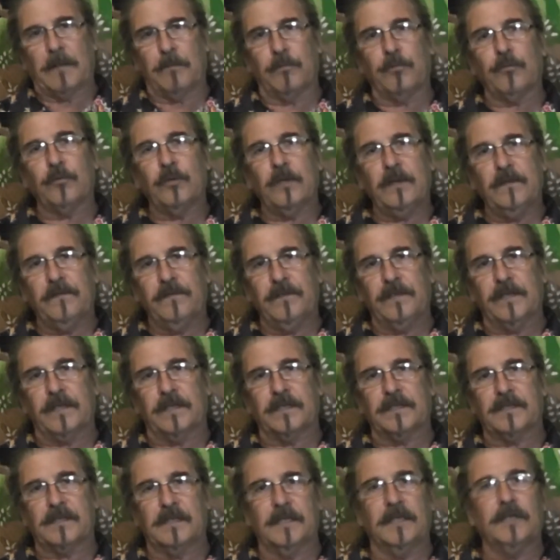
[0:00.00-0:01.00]

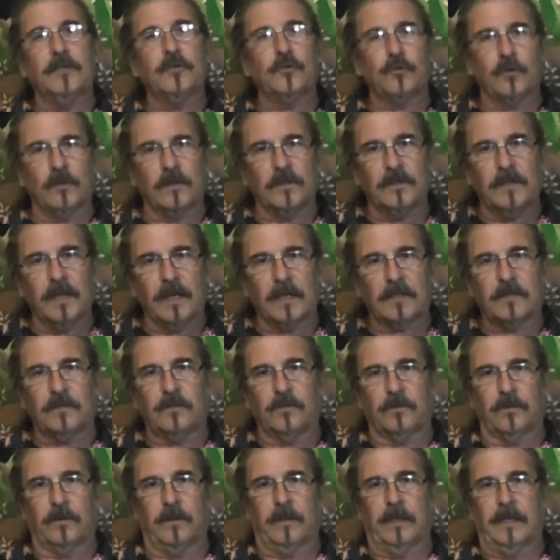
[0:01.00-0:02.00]
previous
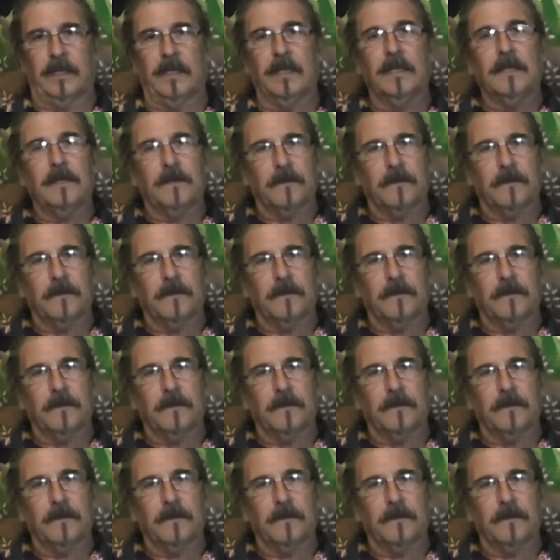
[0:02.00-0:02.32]
introductory